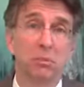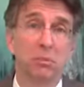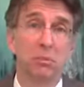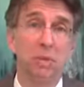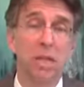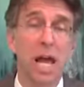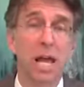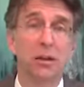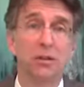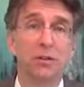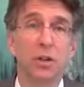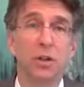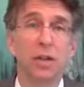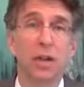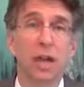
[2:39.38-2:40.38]

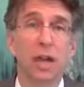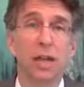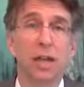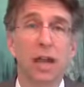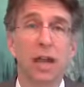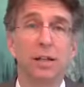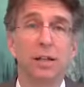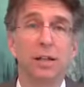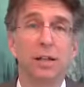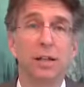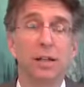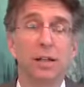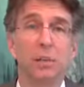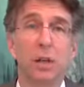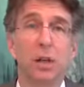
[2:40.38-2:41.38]
negligent, and that
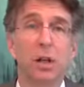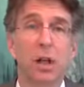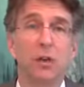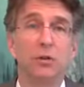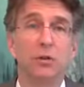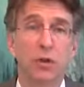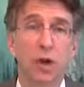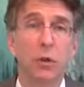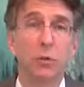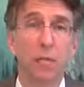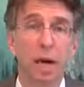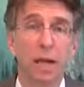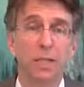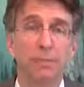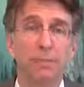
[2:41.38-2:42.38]
Bill owes Joe
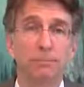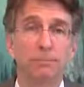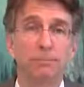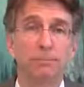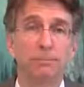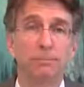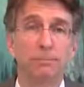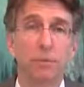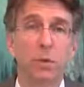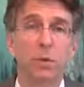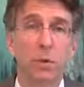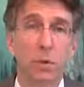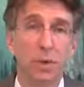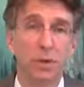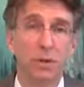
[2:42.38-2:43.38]
money
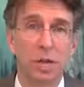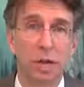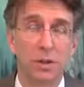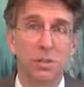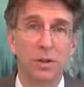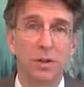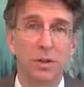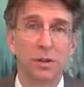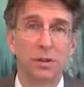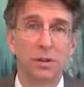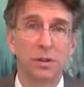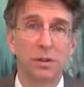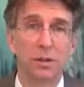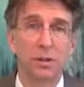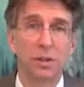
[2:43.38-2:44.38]
for his damages.
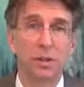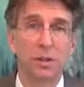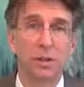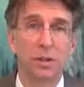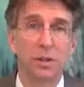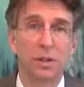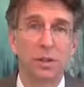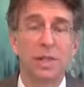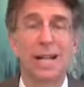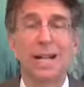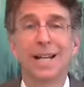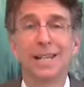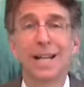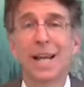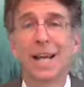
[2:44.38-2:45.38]
Now
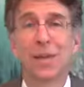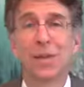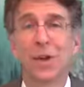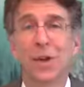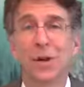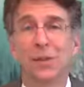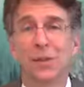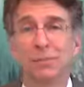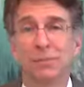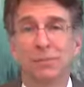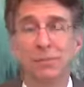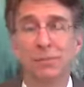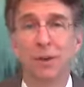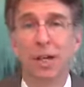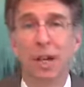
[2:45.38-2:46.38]
let's take a third
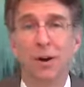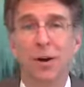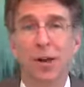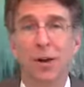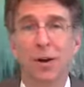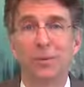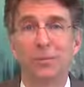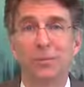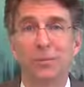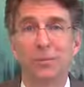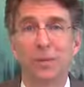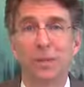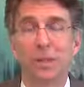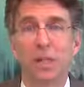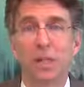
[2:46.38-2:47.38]
scenario.
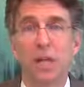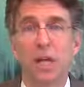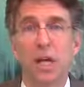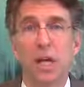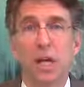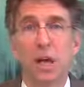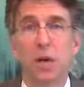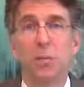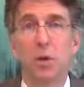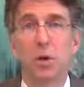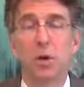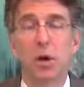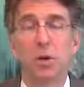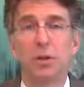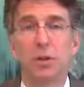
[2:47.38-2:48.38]
Bill
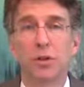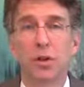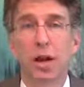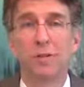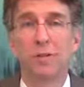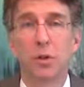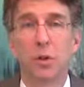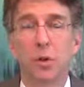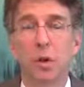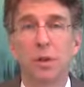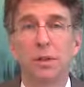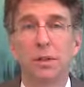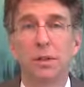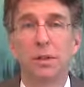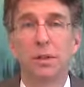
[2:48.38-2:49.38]
goes to traffic court
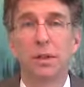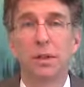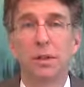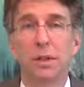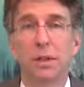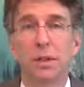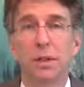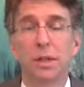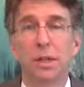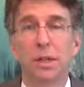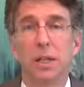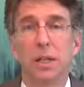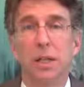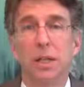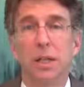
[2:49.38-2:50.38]

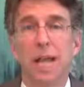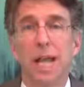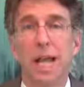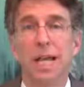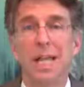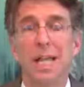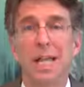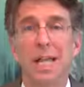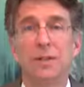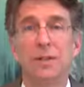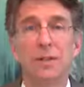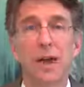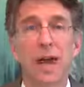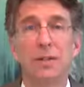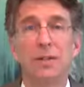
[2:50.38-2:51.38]
and he's
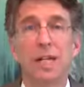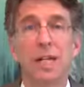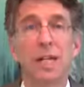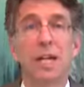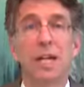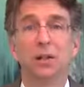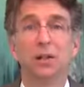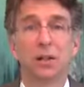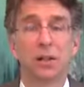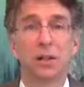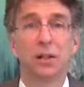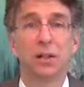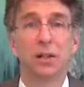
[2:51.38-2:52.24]
found innocent.